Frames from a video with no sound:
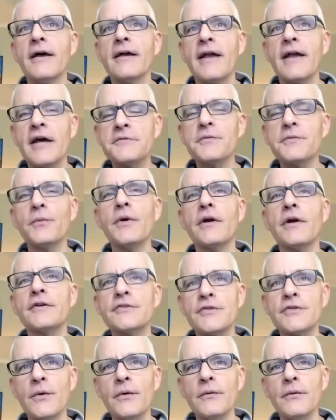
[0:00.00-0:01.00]
Kaspar, we are
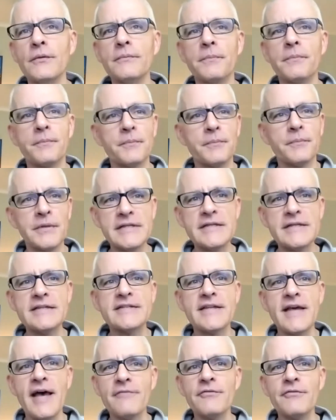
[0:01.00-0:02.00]
so pleased
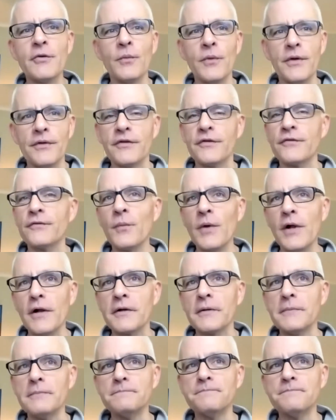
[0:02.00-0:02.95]
to have you with us. Welcome.